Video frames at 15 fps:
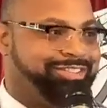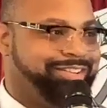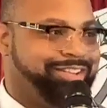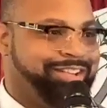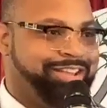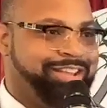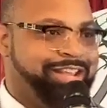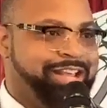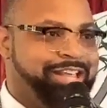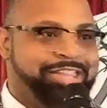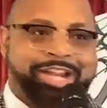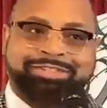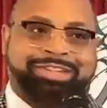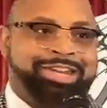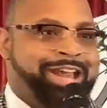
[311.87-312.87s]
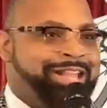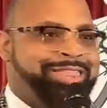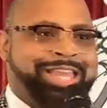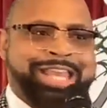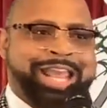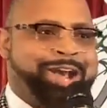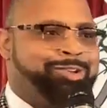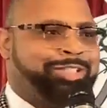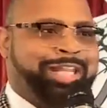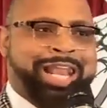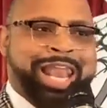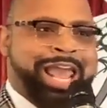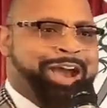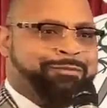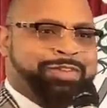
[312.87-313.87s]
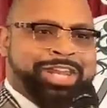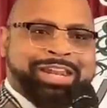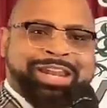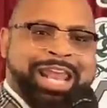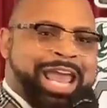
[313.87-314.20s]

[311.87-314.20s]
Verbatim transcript: there's nothing else left in